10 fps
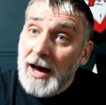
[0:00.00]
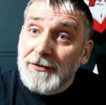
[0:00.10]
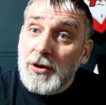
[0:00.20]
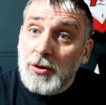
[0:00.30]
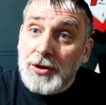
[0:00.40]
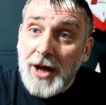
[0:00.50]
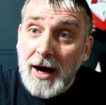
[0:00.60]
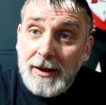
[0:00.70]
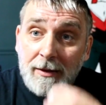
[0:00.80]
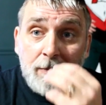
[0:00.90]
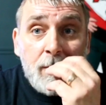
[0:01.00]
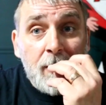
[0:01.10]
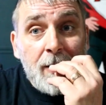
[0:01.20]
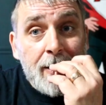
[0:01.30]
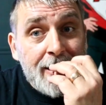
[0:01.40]
after you're done
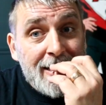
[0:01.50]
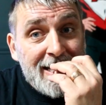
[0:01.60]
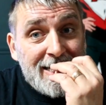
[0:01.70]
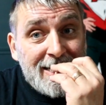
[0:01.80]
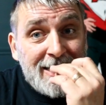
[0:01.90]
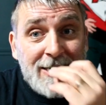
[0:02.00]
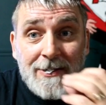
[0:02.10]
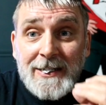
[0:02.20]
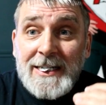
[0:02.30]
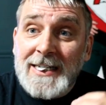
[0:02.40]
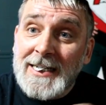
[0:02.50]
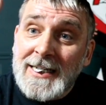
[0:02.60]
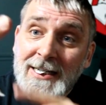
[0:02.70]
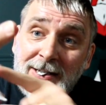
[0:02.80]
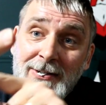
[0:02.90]
you're
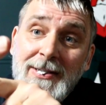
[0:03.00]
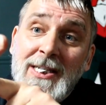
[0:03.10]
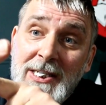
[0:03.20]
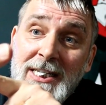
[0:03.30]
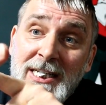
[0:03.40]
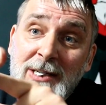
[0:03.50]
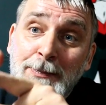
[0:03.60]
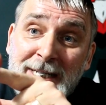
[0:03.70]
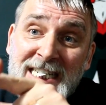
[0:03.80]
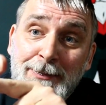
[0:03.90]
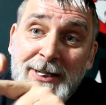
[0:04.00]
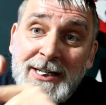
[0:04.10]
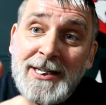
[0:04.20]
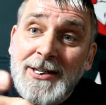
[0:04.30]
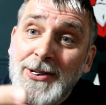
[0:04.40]
gonna use this
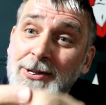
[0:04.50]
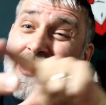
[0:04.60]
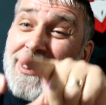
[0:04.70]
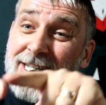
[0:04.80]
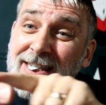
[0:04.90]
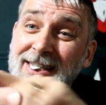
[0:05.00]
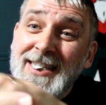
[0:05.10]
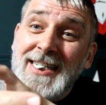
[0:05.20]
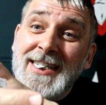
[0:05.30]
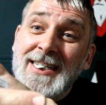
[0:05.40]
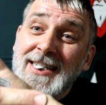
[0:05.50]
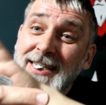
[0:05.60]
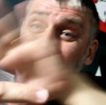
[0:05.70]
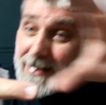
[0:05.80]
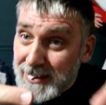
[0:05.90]
paper to clean
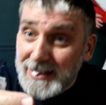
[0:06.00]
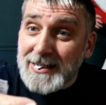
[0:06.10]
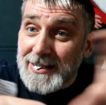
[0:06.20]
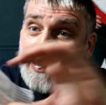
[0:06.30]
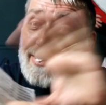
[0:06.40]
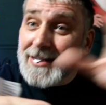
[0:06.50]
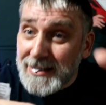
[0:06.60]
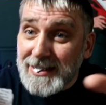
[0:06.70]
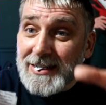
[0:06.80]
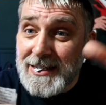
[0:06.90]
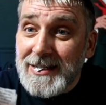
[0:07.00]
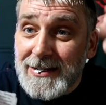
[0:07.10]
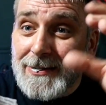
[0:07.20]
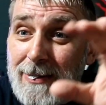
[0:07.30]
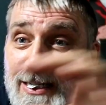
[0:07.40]
the you
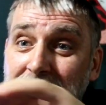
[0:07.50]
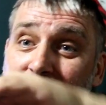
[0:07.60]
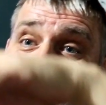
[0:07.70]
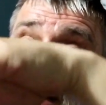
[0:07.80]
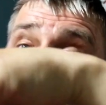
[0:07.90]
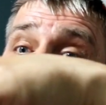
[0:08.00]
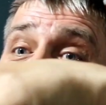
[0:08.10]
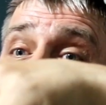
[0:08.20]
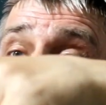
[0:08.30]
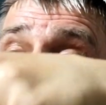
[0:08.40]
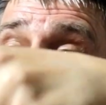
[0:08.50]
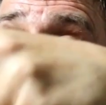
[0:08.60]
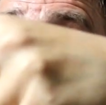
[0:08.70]
know what from